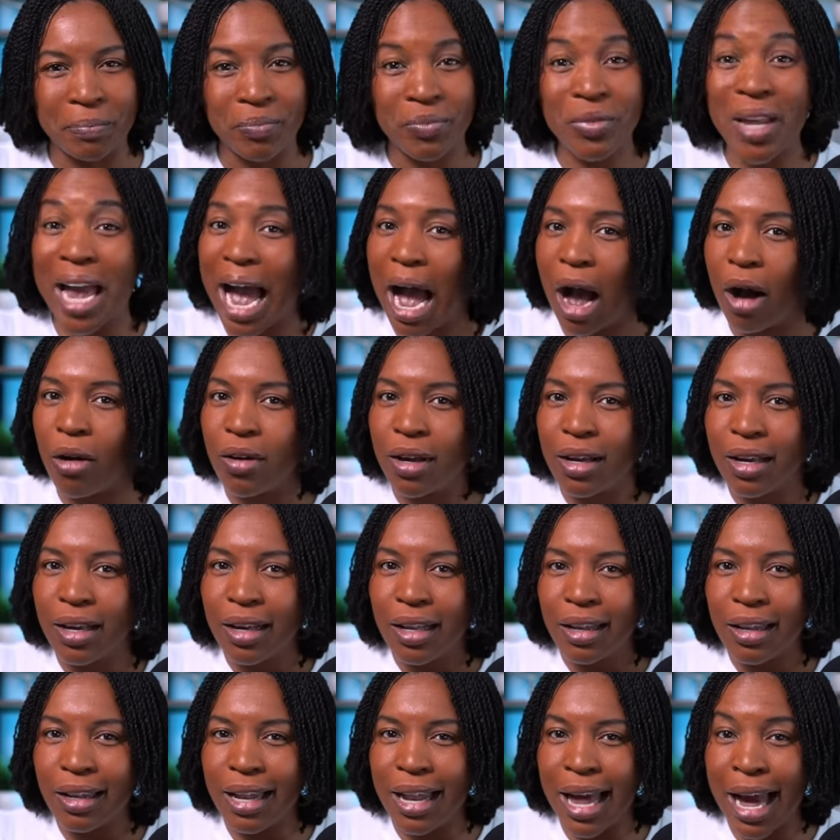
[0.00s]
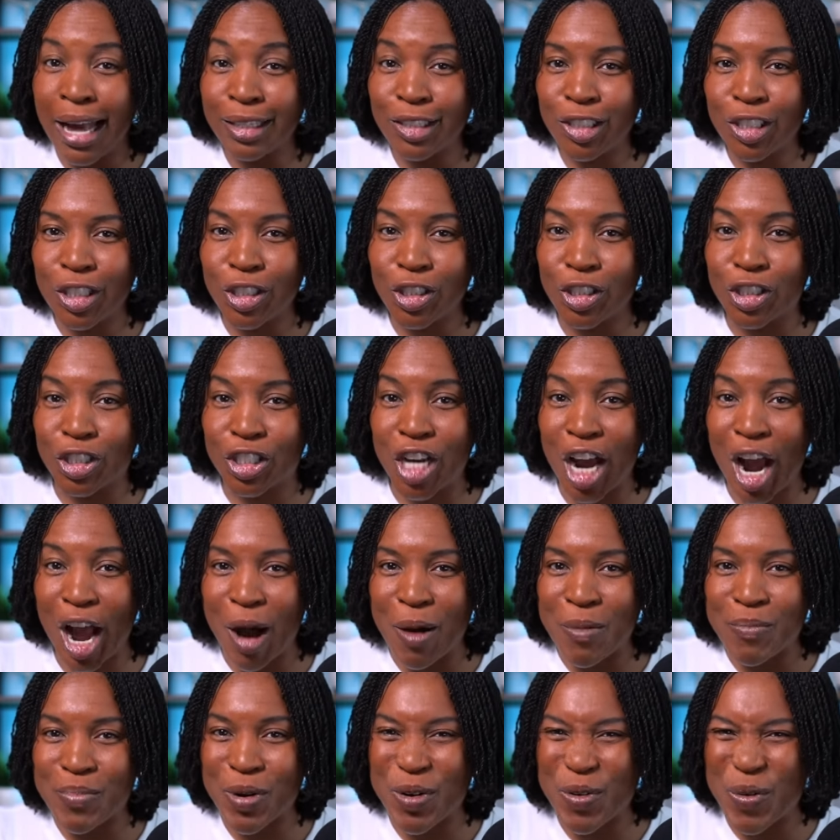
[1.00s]
Now, let's
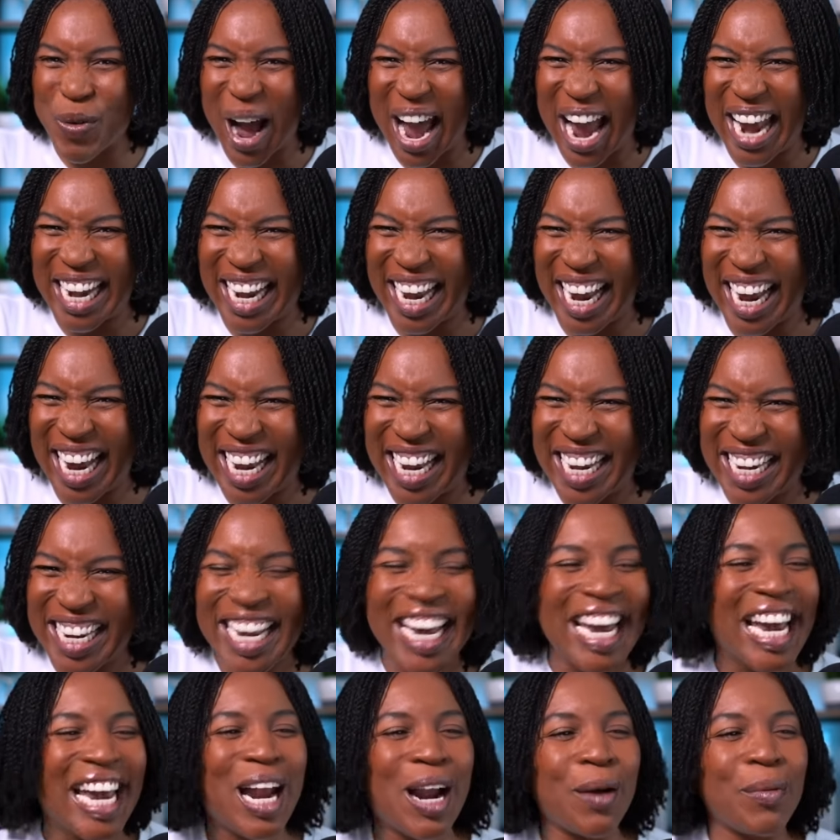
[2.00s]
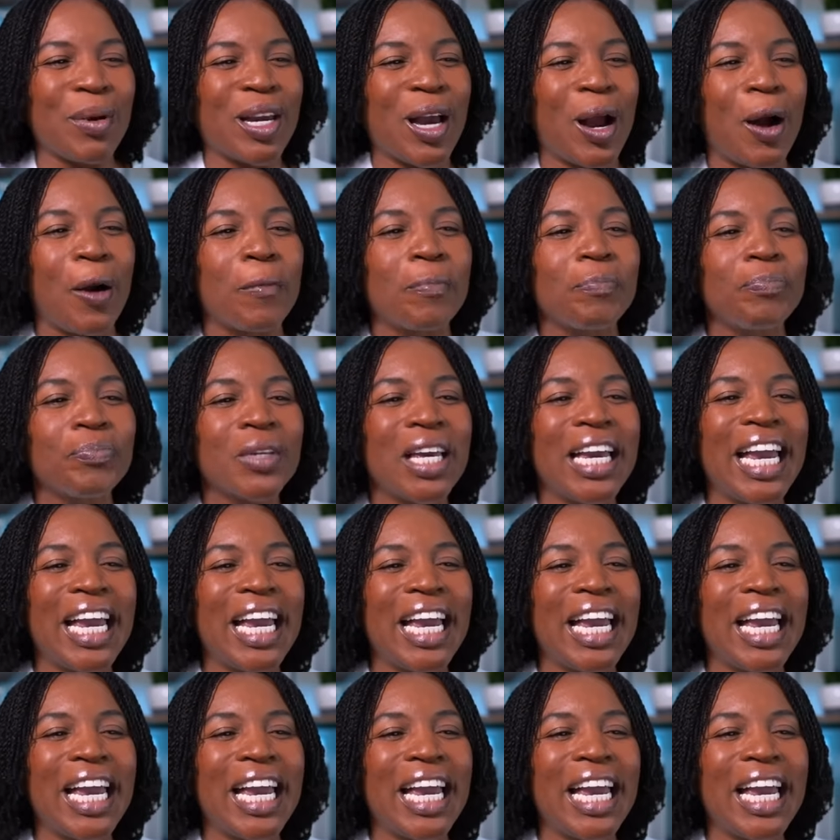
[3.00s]
jump right in. Here we go.